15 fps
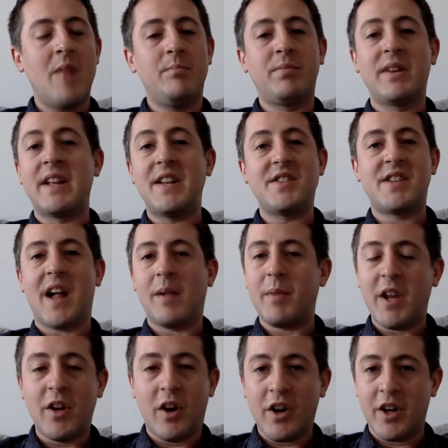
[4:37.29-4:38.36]
"Please tell me
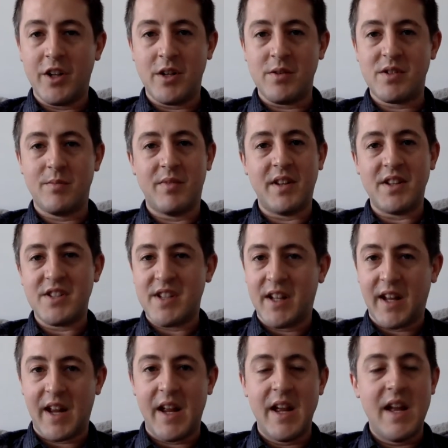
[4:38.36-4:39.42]
you're not going to do something
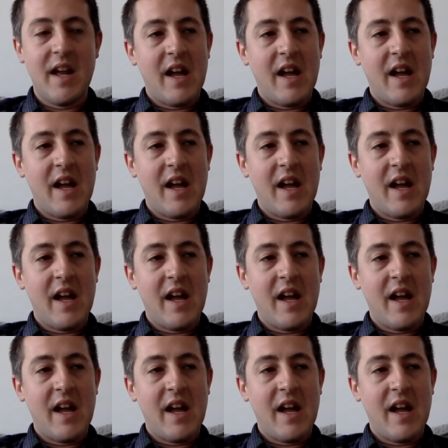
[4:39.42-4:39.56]
silly."